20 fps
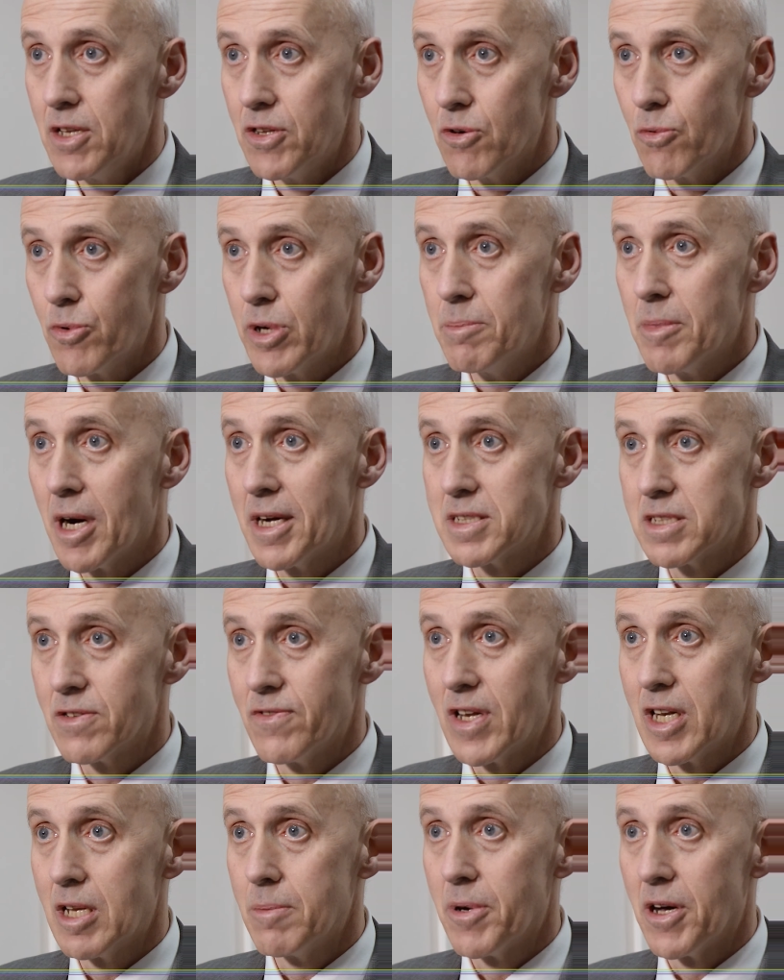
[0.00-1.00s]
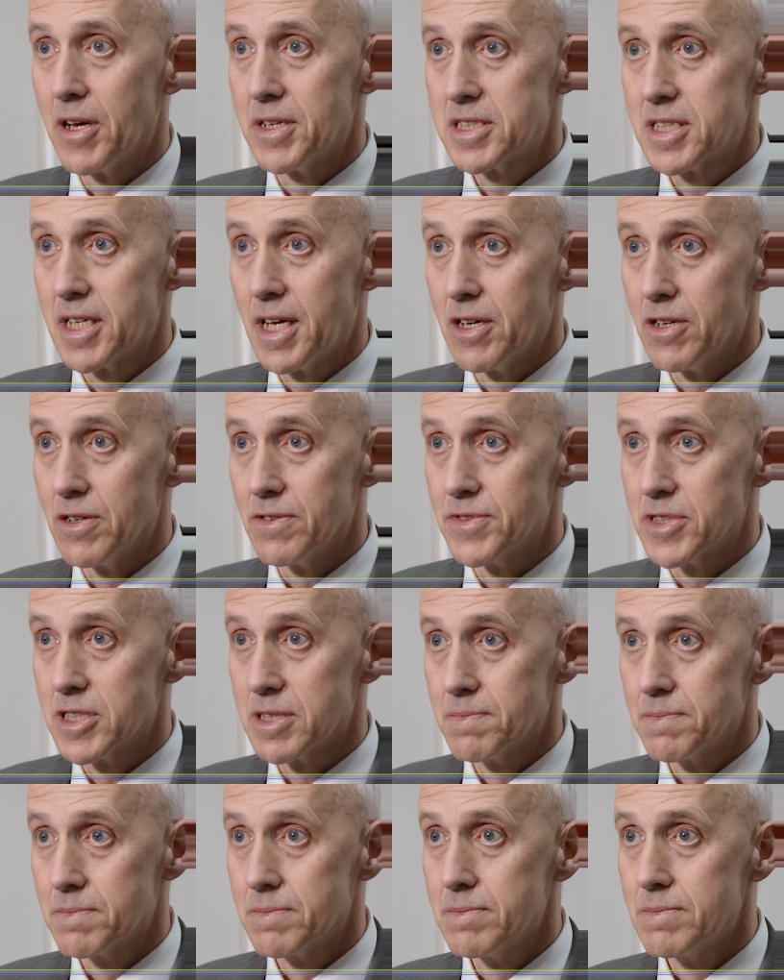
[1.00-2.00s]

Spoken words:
that we might develop ourselves.